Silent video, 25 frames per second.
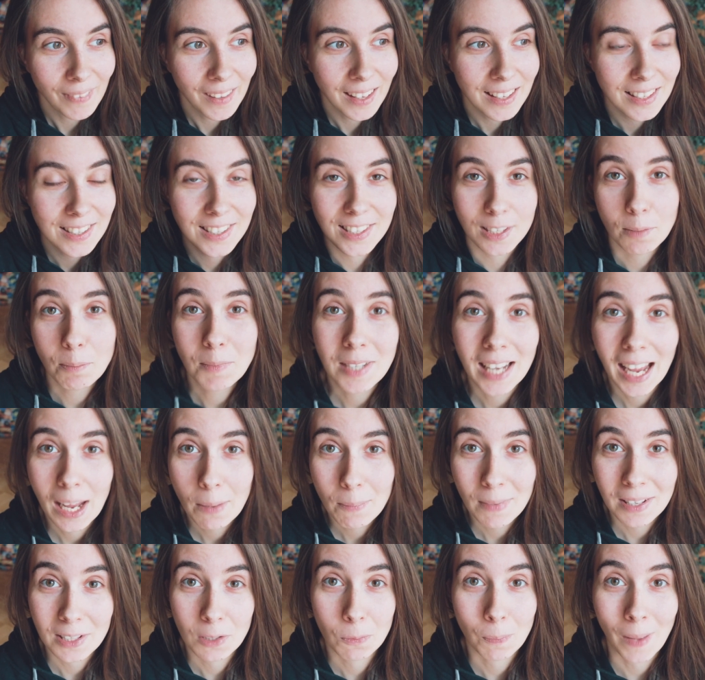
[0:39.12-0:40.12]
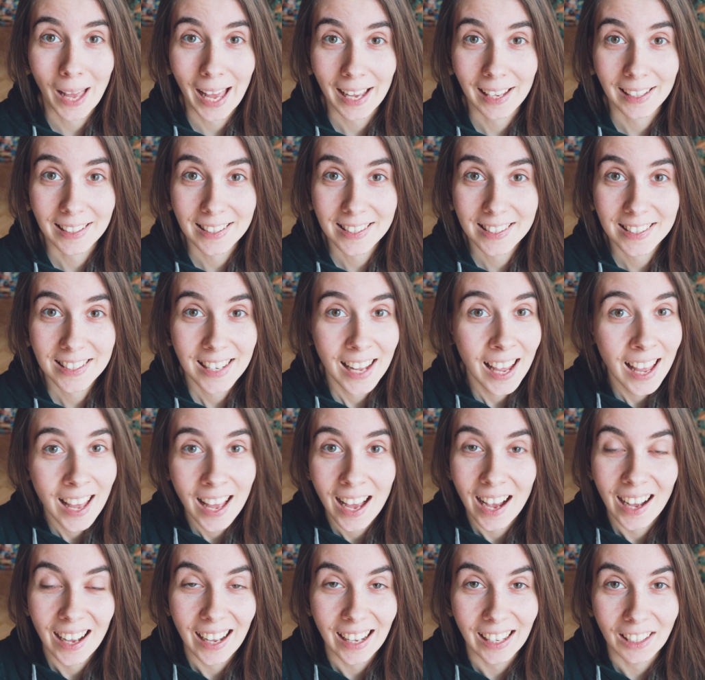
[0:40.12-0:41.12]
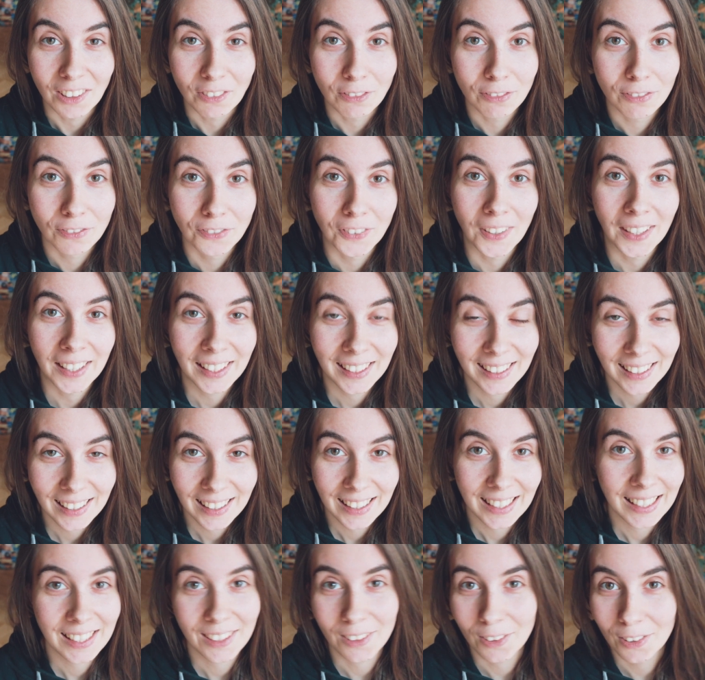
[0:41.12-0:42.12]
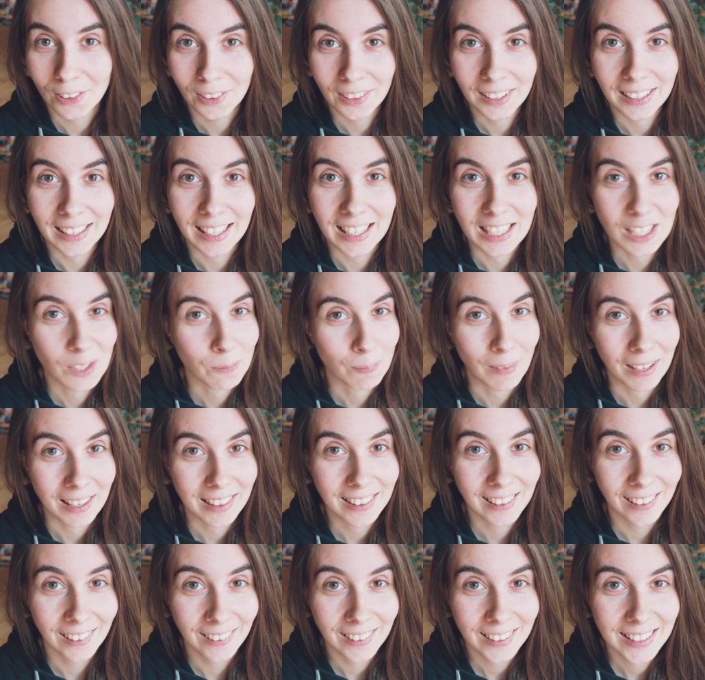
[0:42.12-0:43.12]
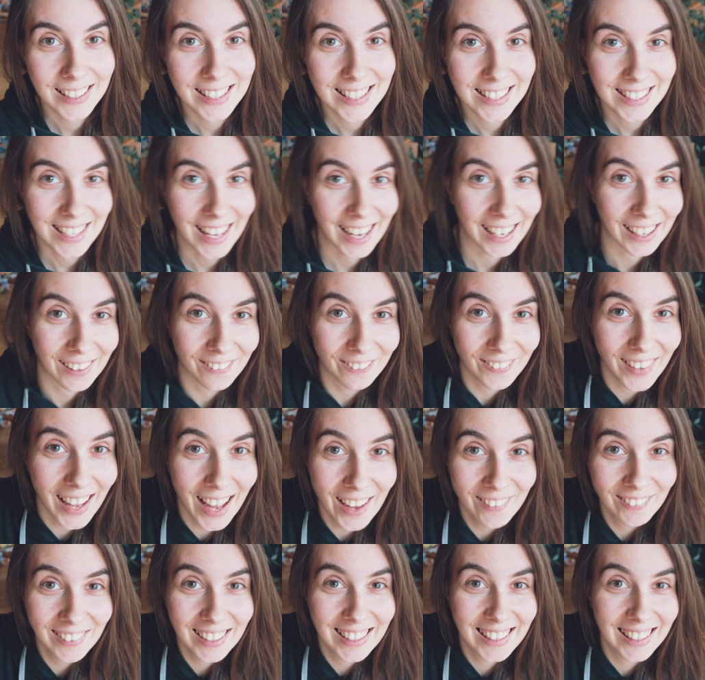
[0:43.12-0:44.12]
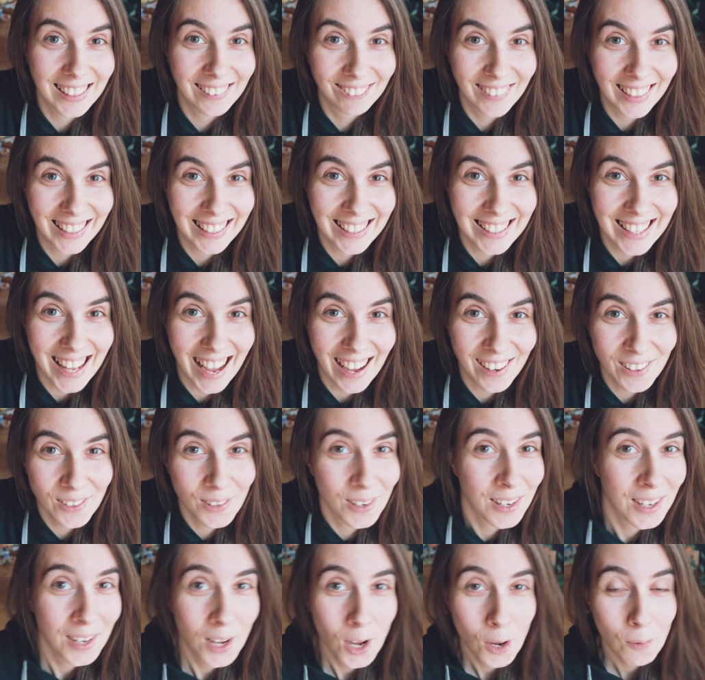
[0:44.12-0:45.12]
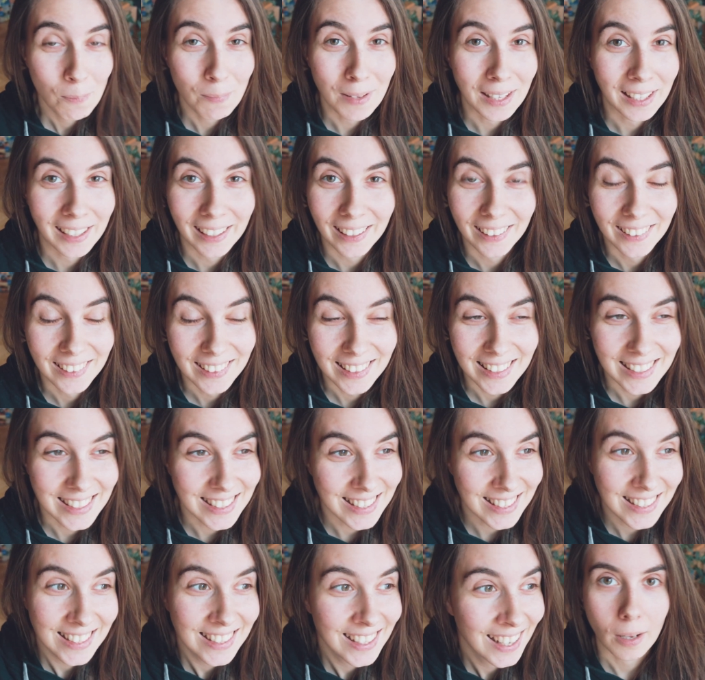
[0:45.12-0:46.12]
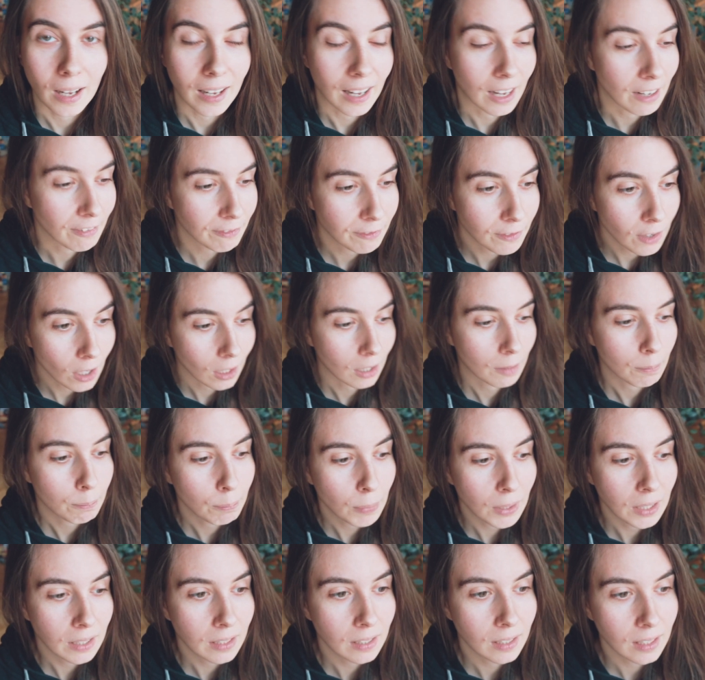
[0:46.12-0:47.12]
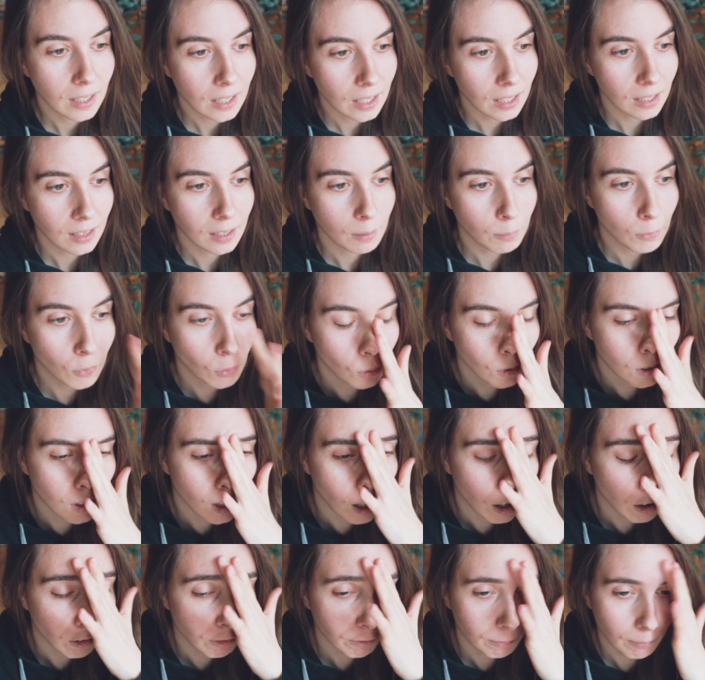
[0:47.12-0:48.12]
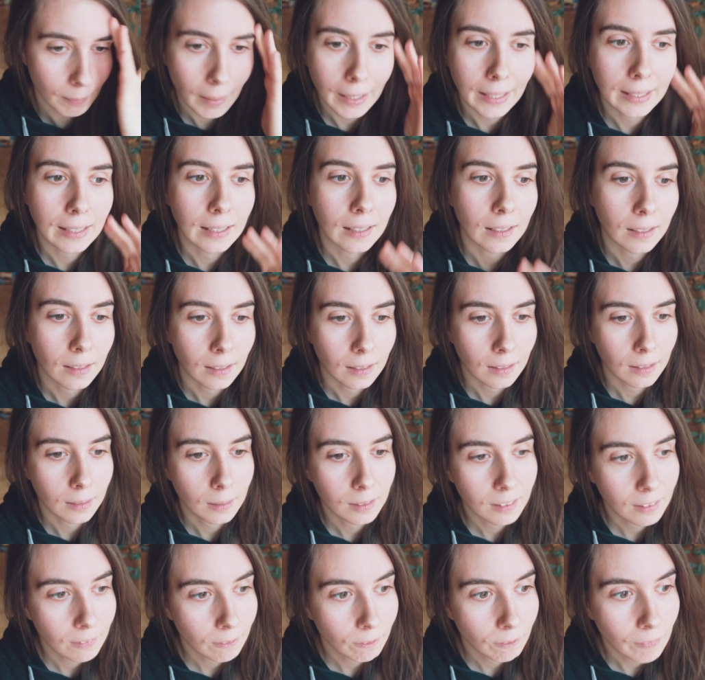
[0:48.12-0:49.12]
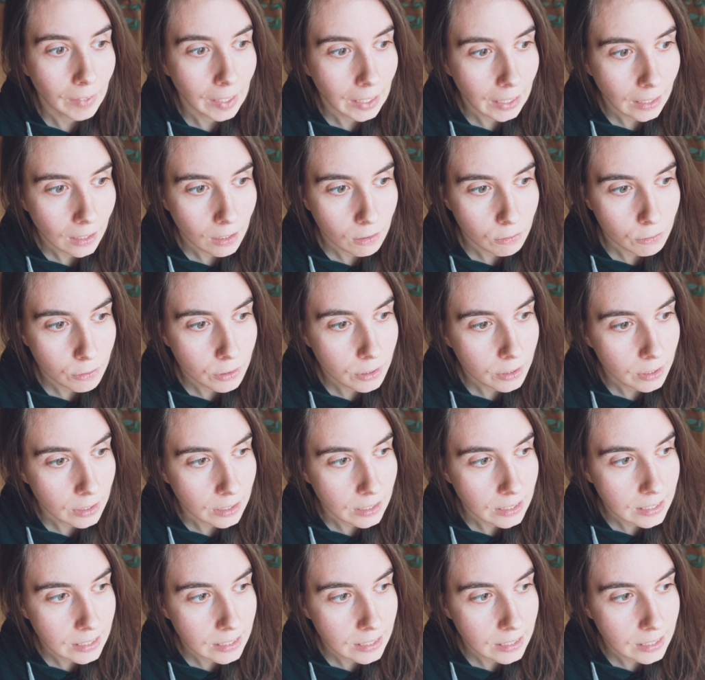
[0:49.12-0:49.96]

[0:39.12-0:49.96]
Some time has passed. I finally organized my thoughts. I have everything written down because I've not been in the mood of making videos.